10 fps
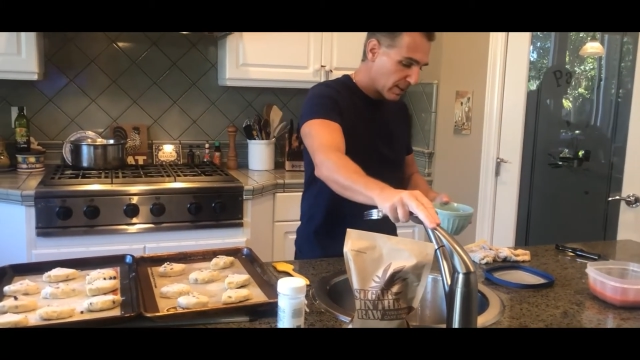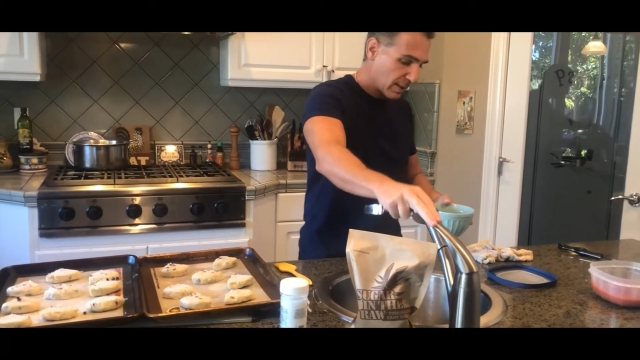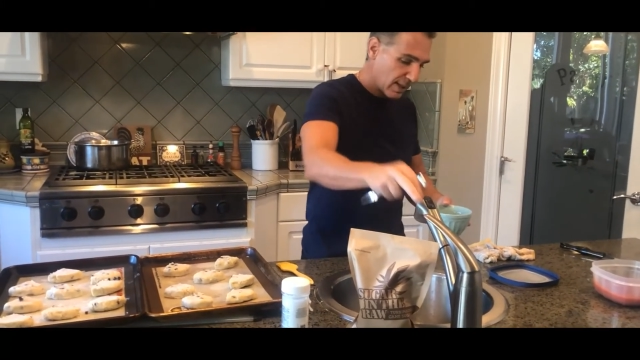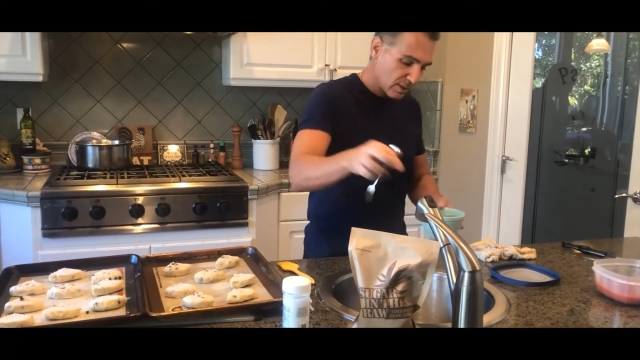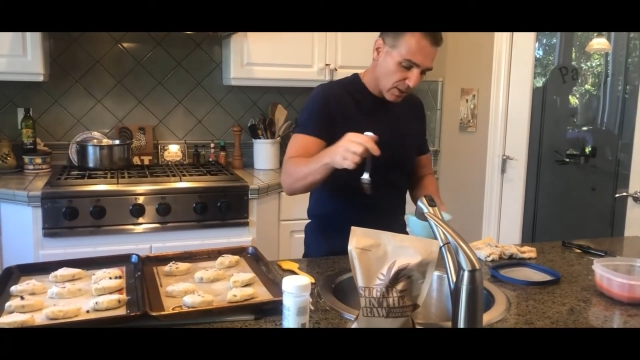
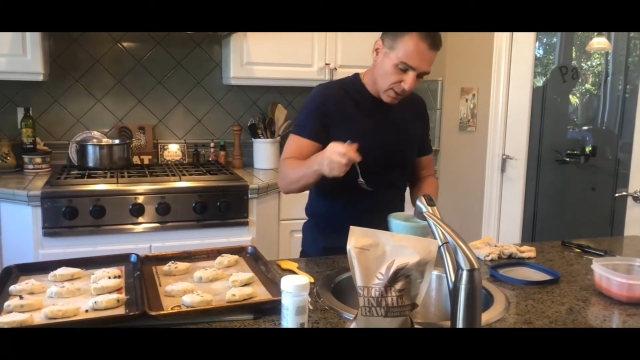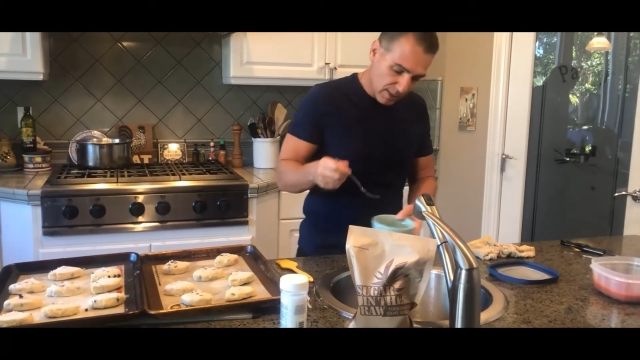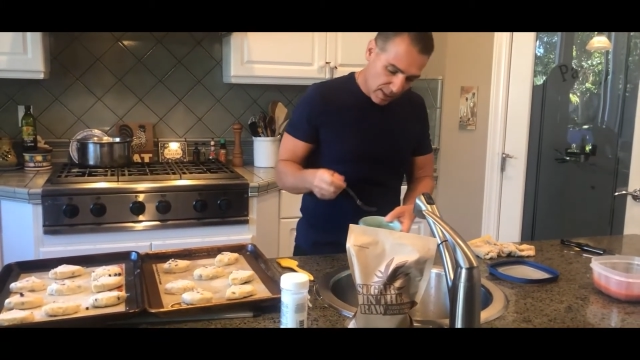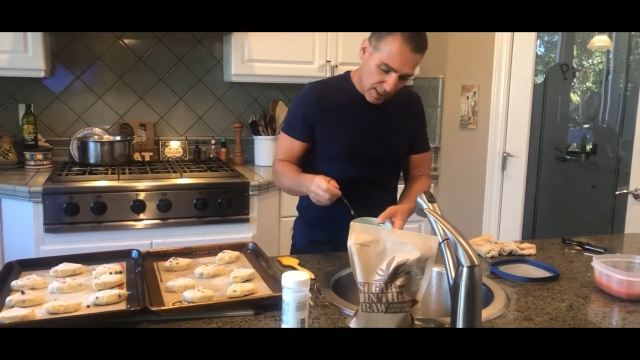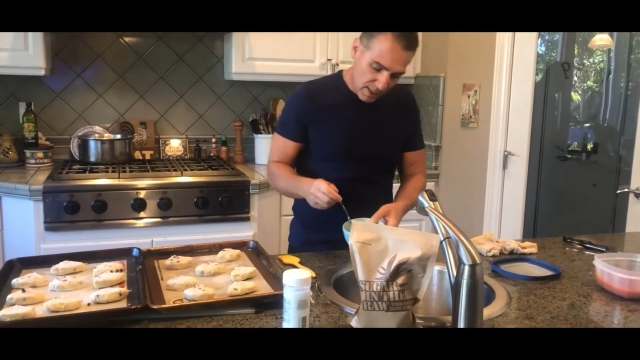That's all you
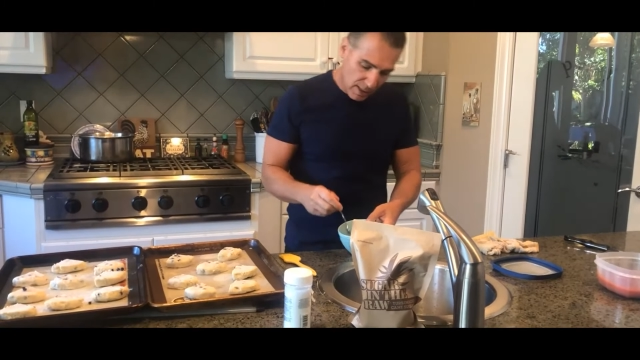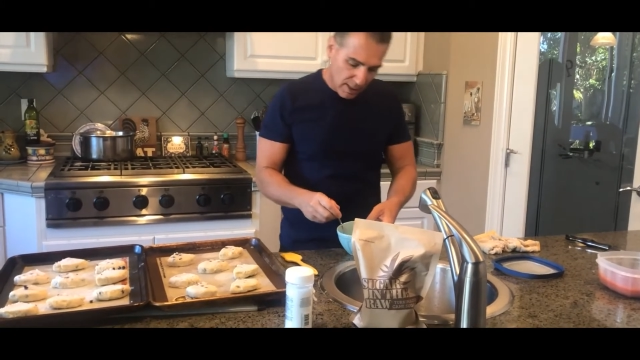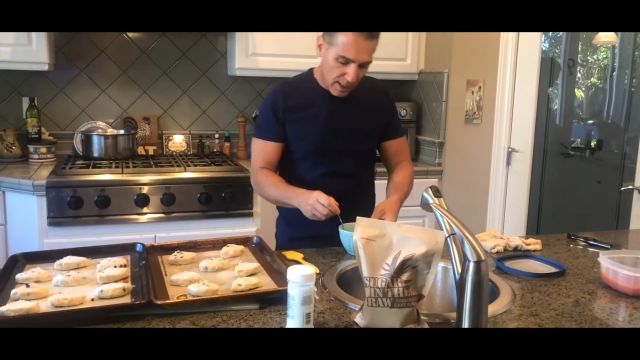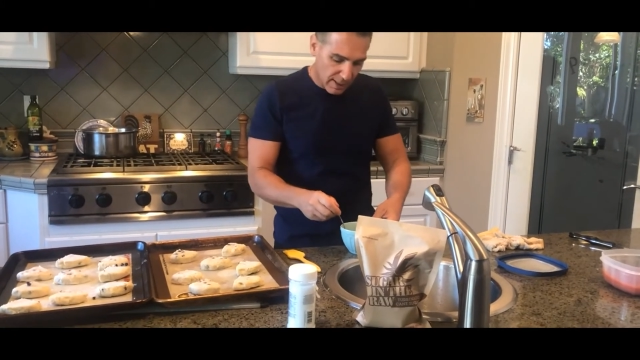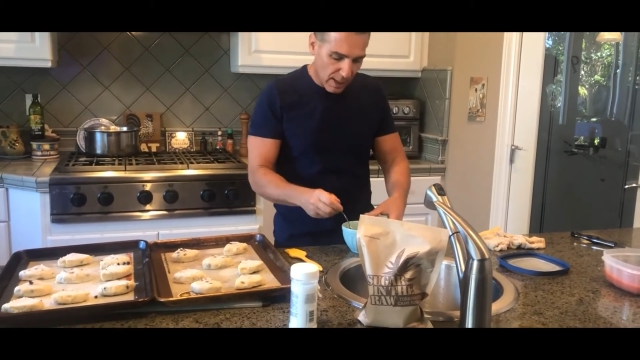need.
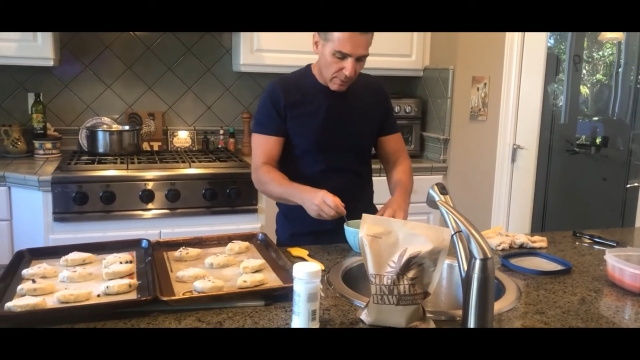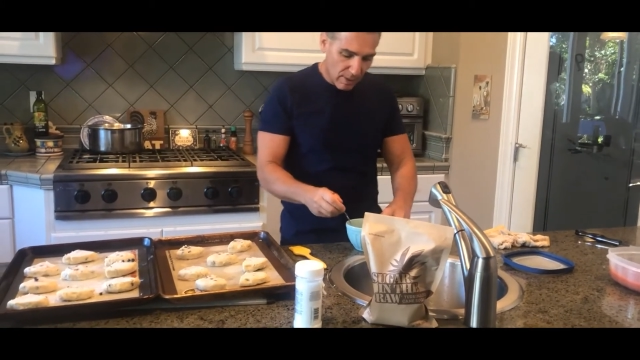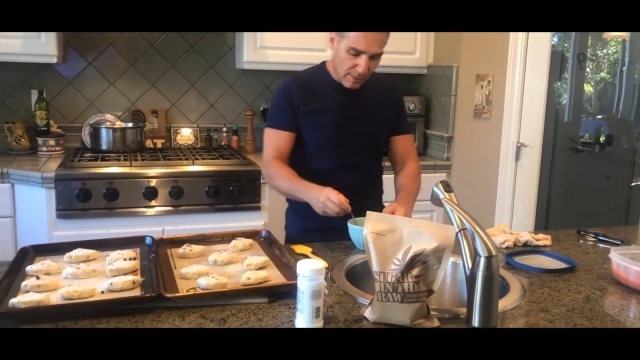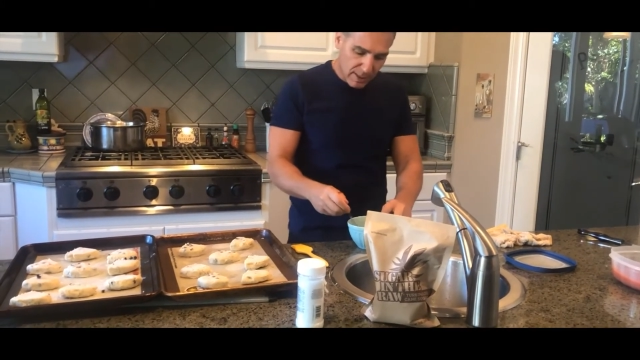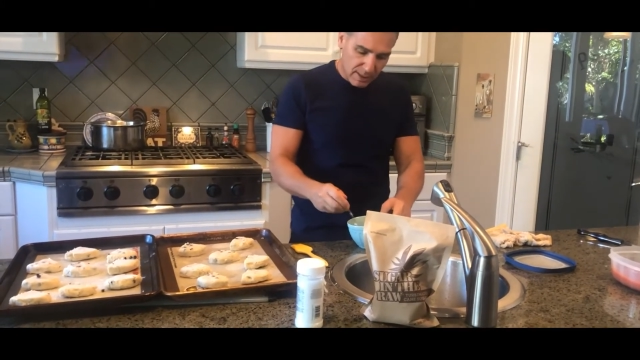And now we're
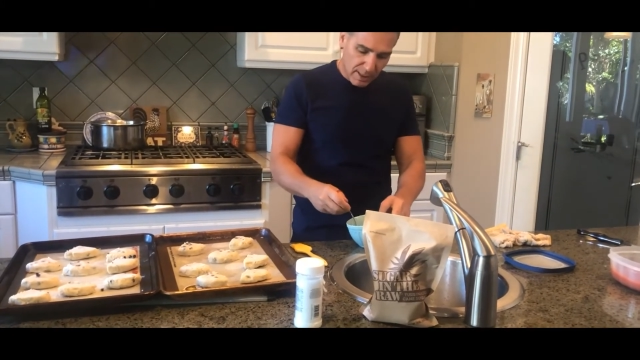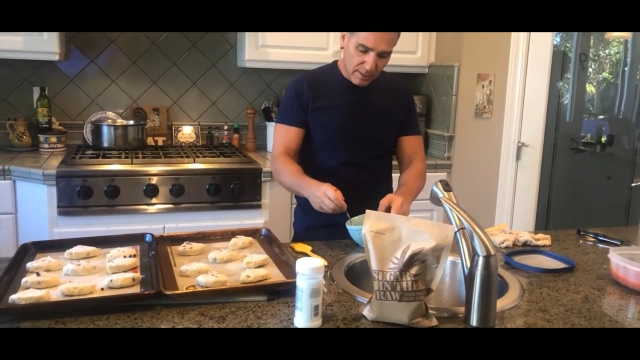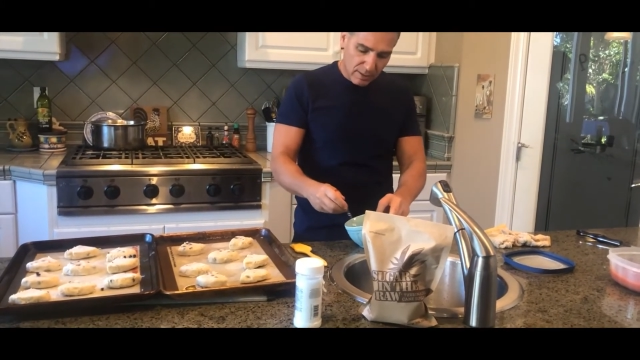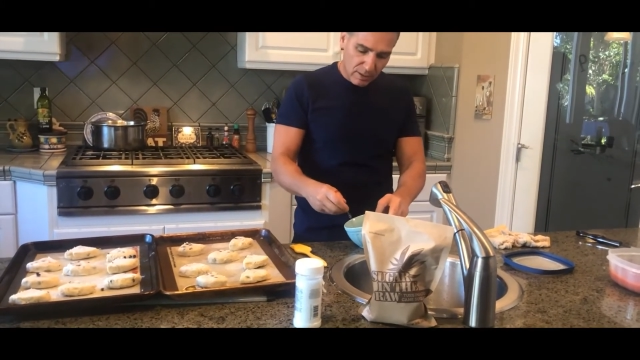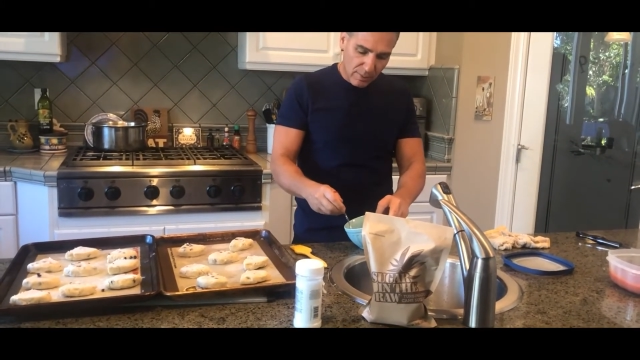going to mix
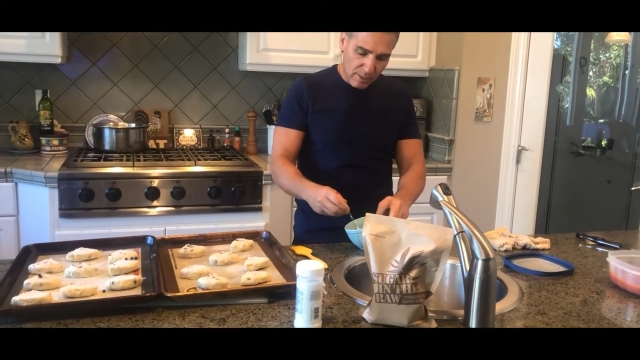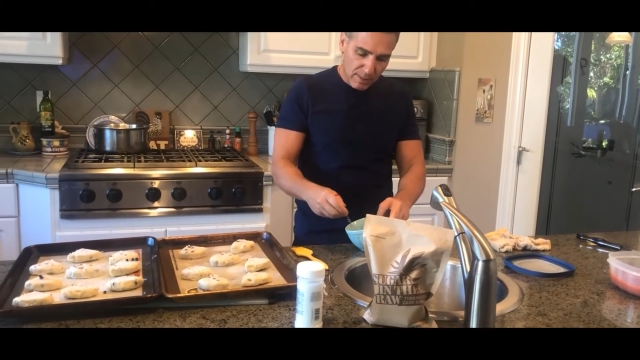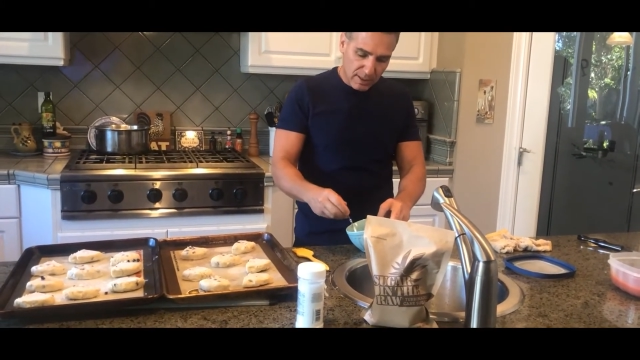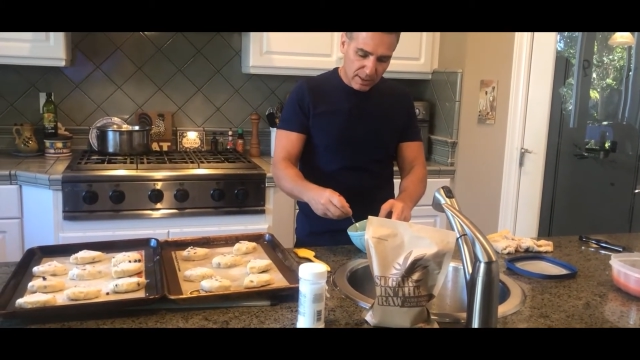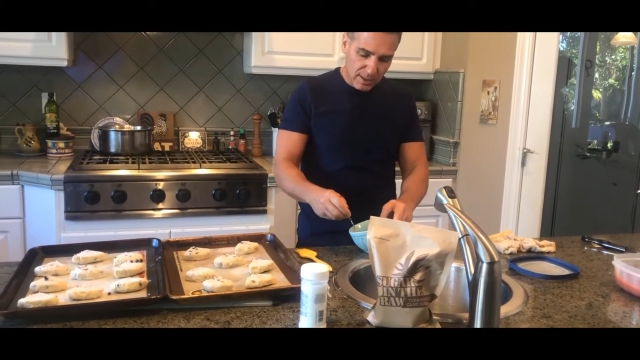it. So I'm going to
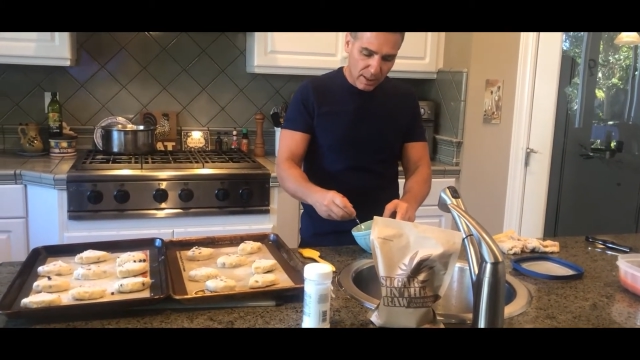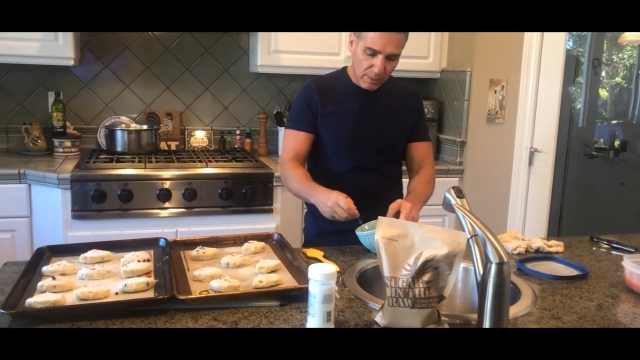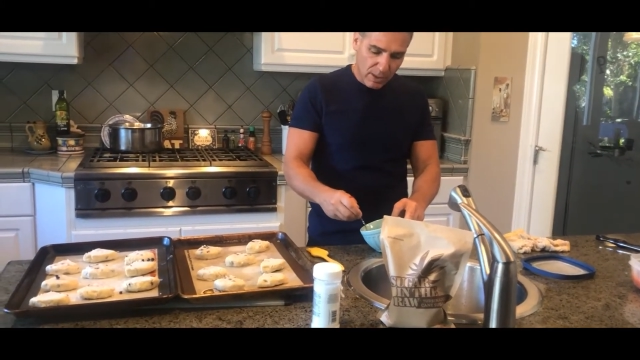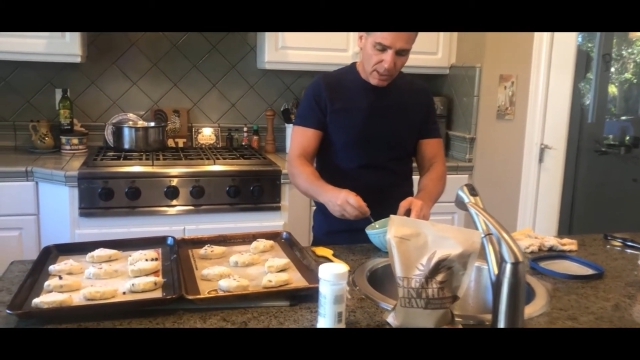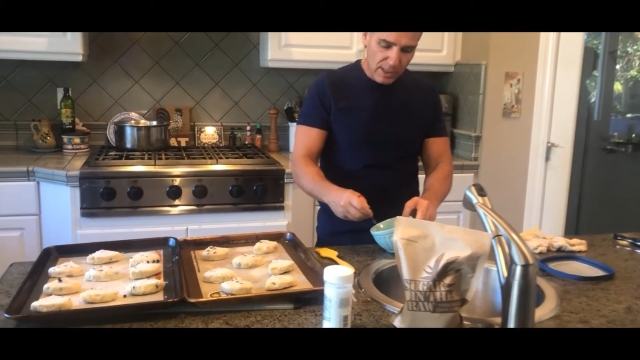mix this up
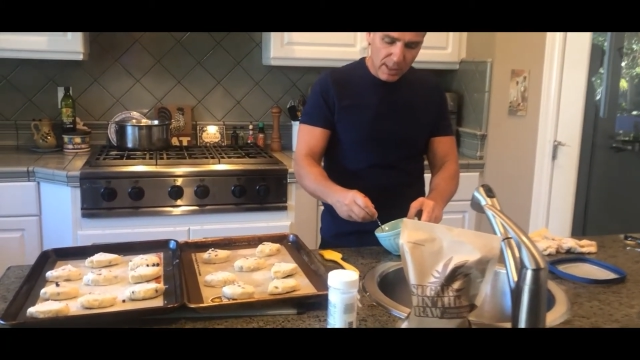good,